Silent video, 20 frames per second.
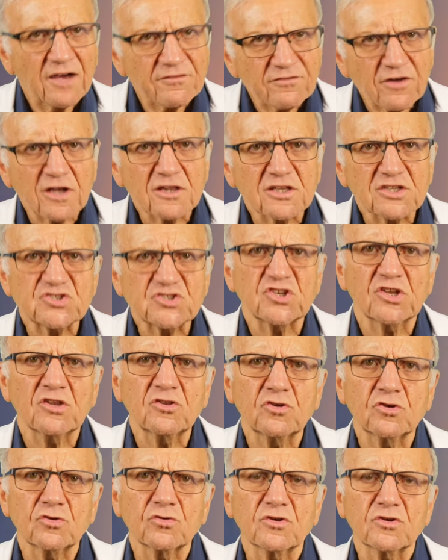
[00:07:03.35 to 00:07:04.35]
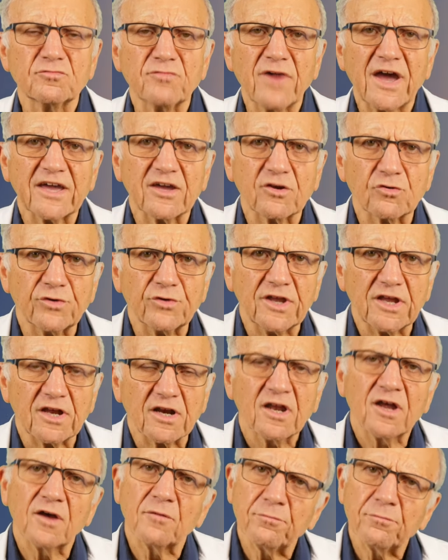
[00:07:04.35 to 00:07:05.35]
I've only seen two in my
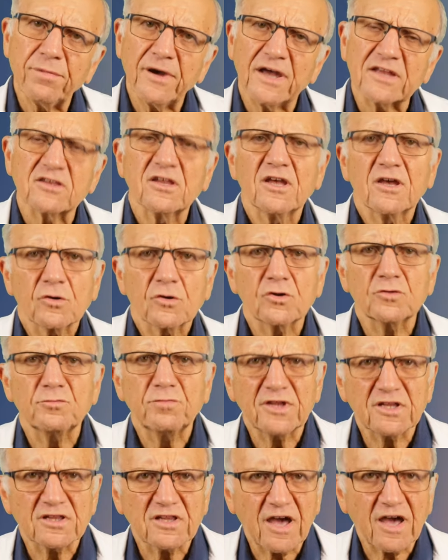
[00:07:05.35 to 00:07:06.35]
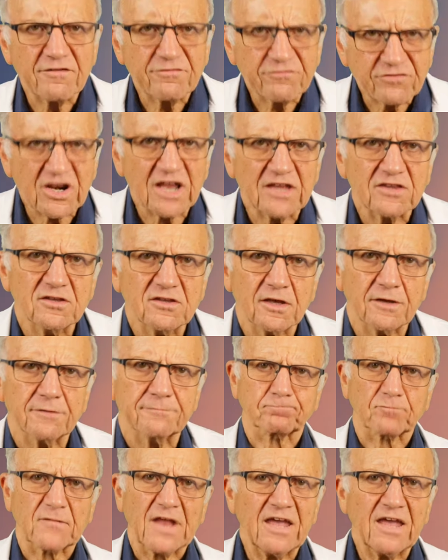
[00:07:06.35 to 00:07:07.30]
career, but could be life-threatening.